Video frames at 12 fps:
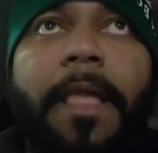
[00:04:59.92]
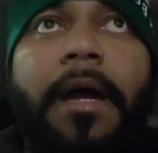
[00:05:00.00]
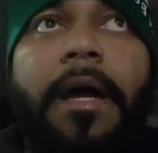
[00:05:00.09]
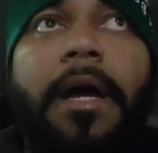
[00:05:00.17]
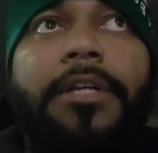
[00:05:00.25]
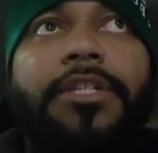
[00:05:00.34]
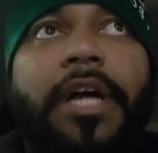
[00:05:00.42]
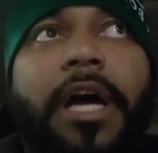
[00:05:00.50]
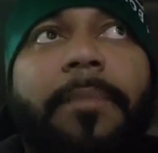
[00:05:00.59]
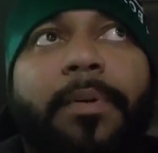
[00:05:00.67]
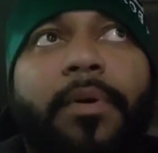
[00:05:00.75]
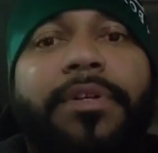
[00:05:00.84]
uh,
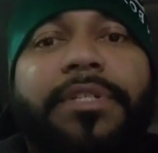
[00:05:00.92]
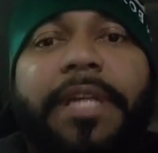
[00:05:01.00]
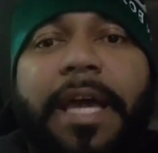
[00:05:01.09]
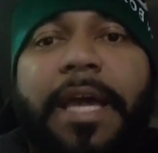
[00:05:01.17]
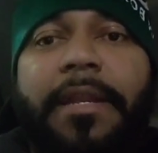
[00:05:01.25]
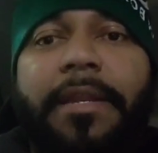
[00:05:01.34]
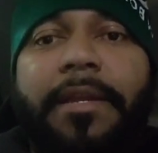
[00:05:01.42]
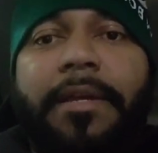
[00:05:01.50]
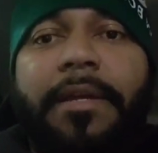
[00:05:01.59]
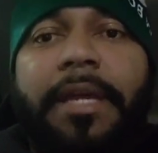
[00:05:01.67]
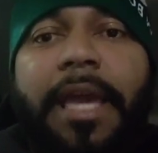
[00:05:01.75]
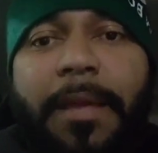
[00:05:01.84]
Shawn Porter's dad,
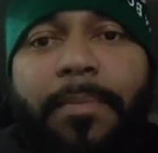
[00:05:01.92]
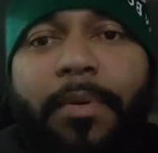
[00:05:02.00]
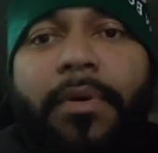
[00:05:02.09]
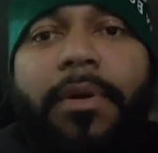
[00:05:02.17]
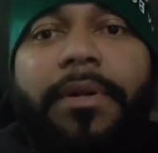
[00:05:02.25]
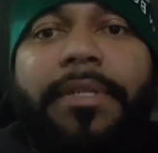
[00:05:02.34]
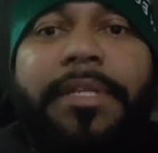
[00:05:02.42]
Kenny Porter,